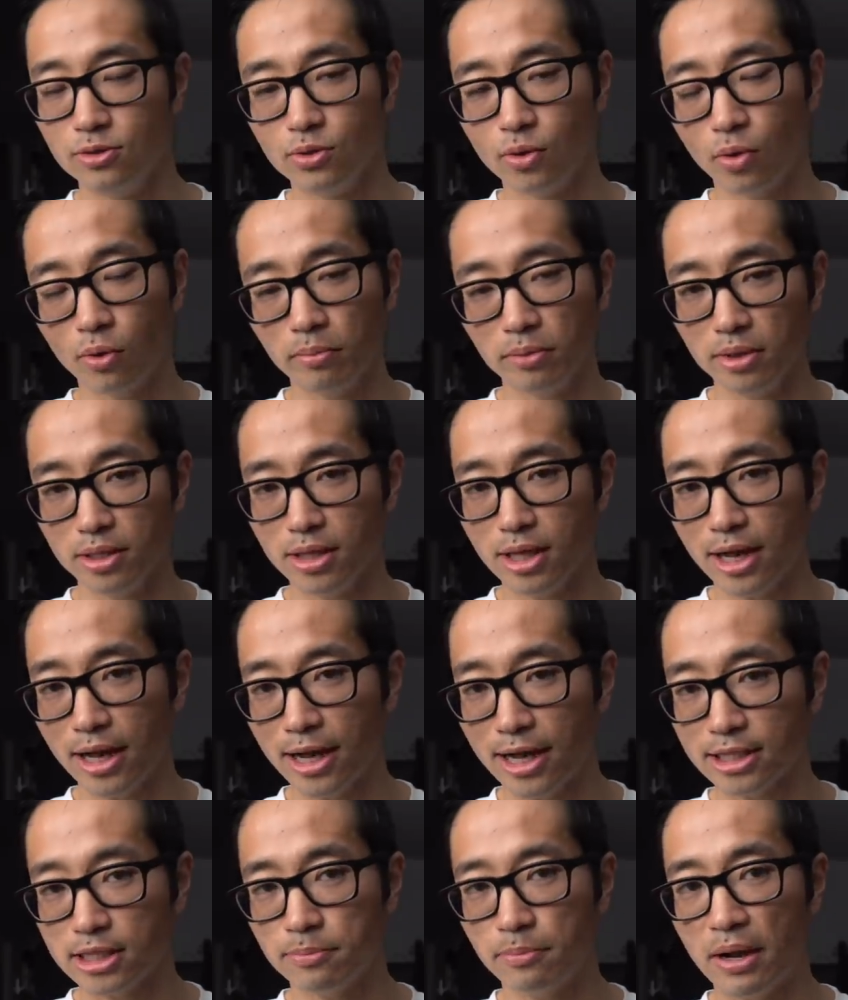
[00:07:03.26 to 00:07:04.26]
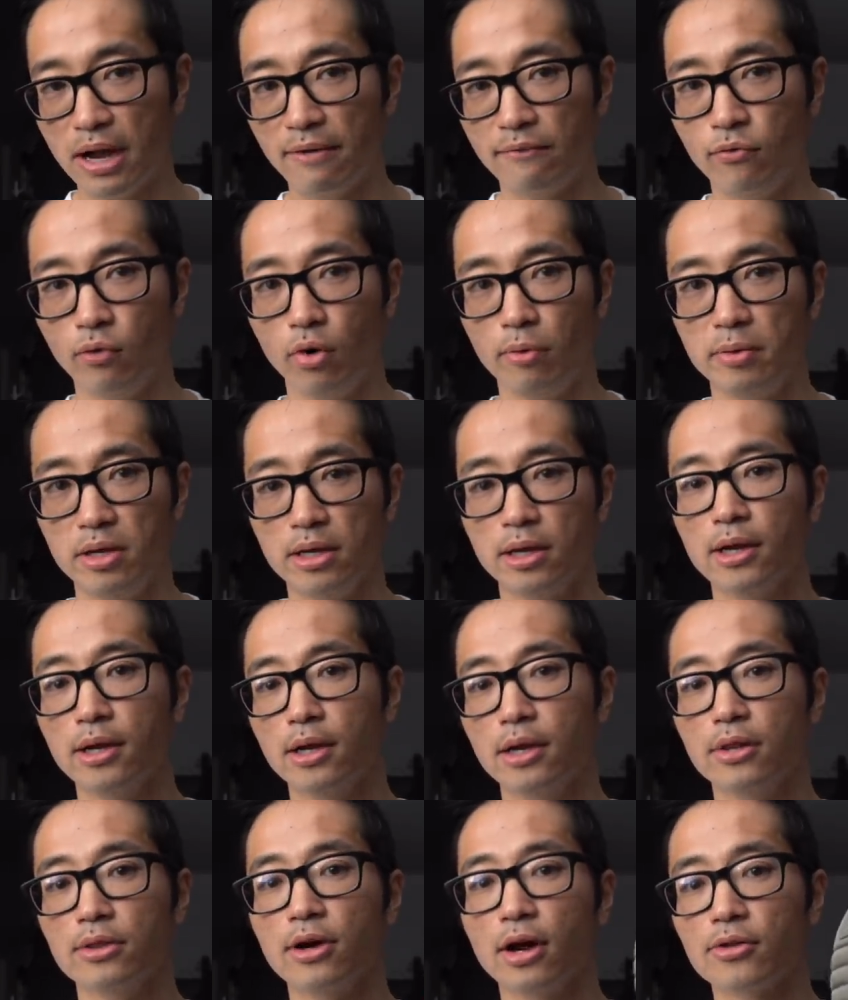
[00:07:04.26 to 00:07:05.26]
normally the hot spot for me.
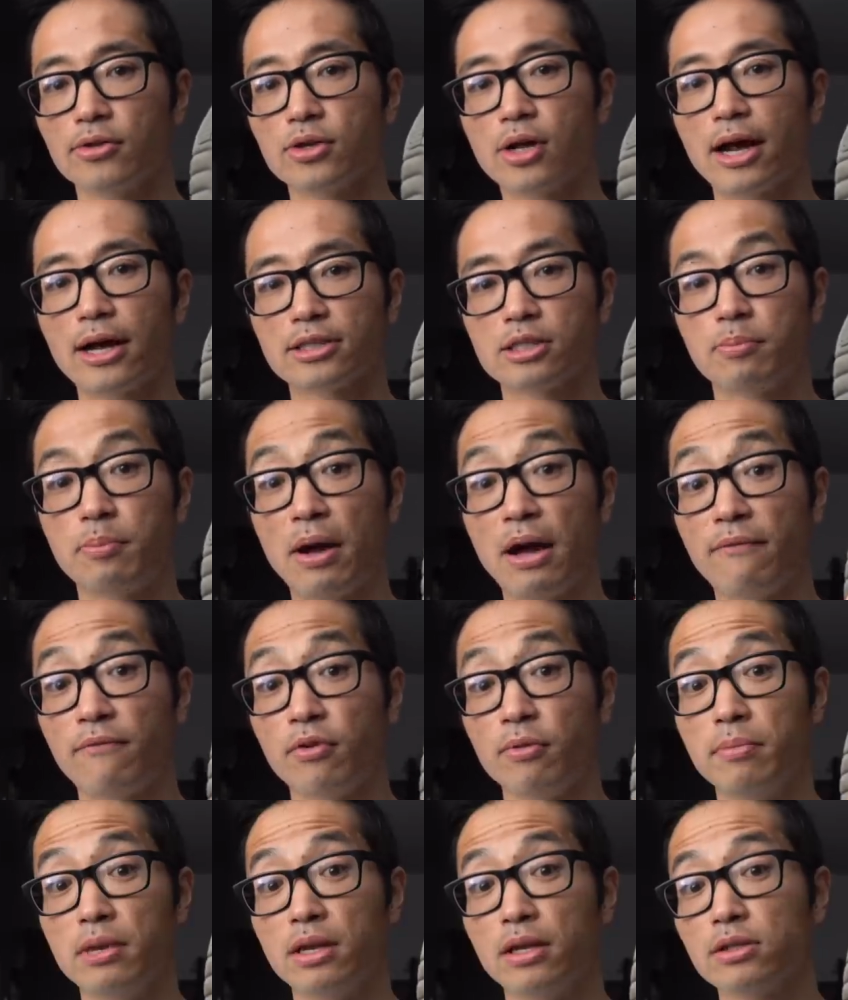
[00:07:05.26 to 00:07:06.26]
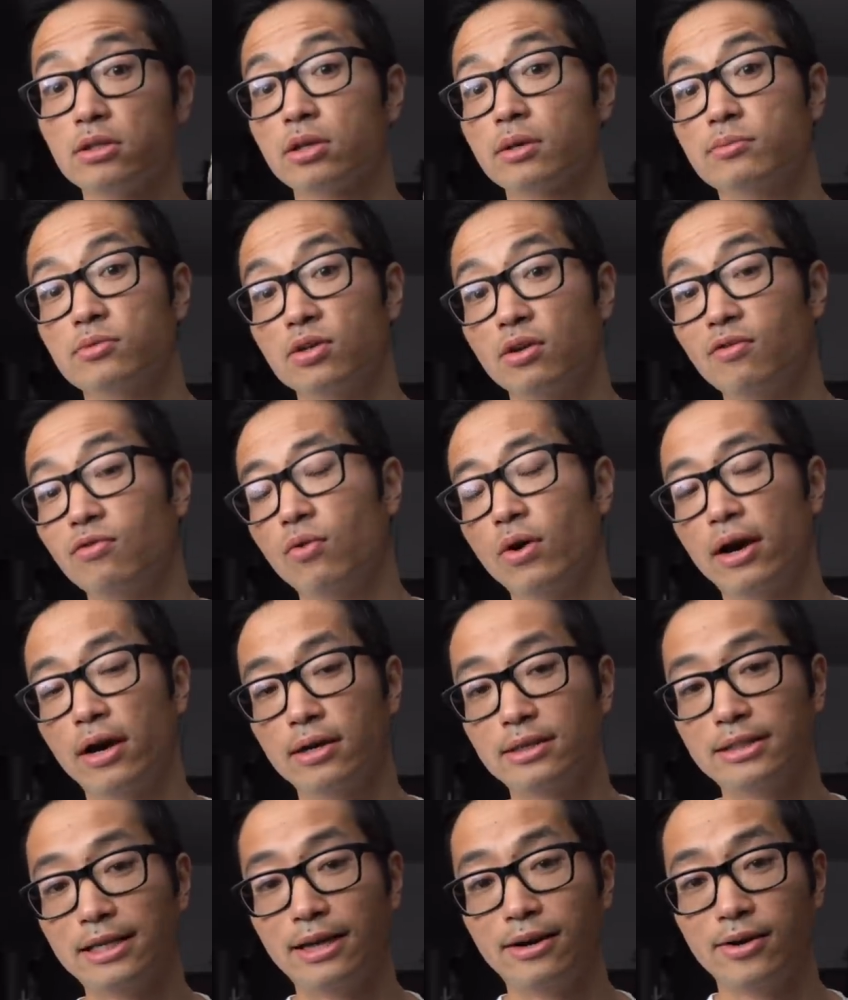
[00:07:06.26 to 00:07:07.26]
The other hot spot for me in terms of
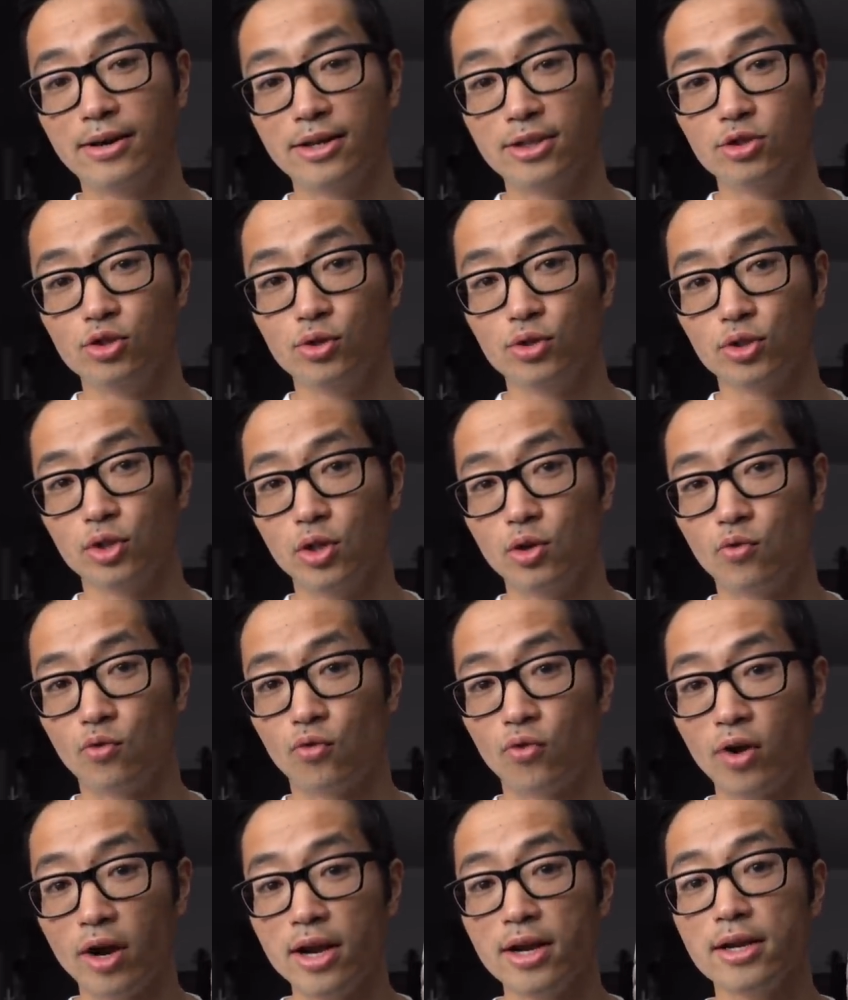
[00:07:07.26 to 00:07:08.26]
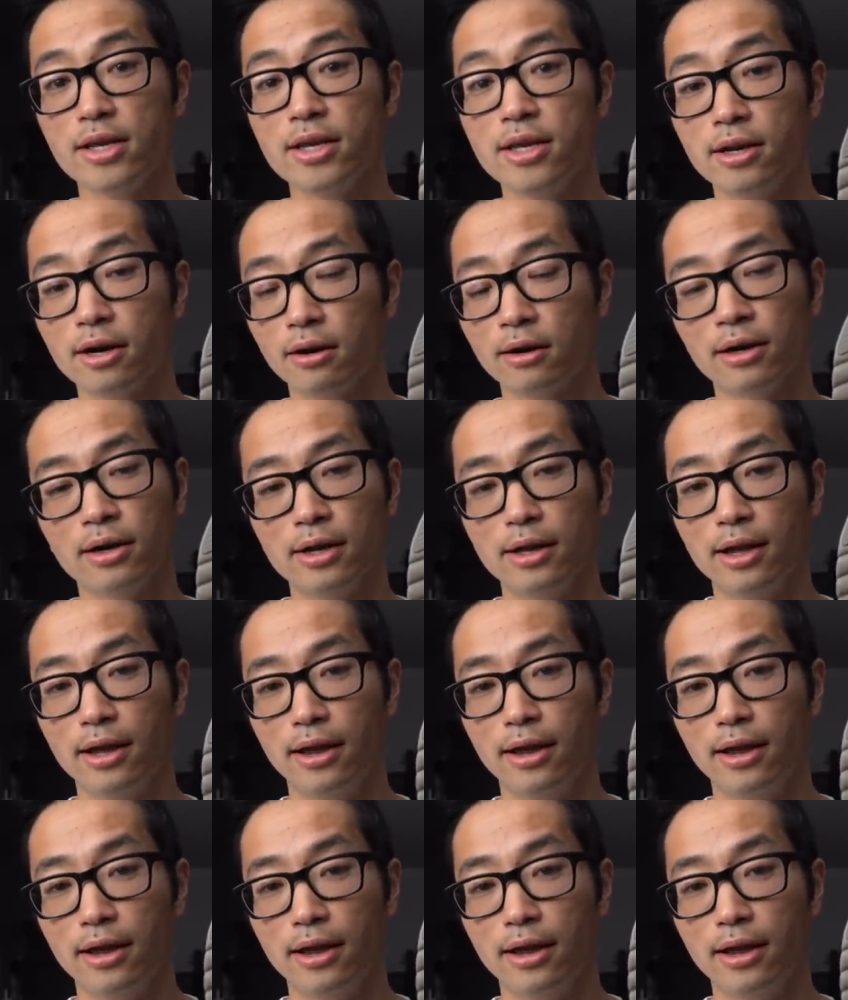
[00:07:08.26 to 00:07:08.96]
wear and tear is usually right here.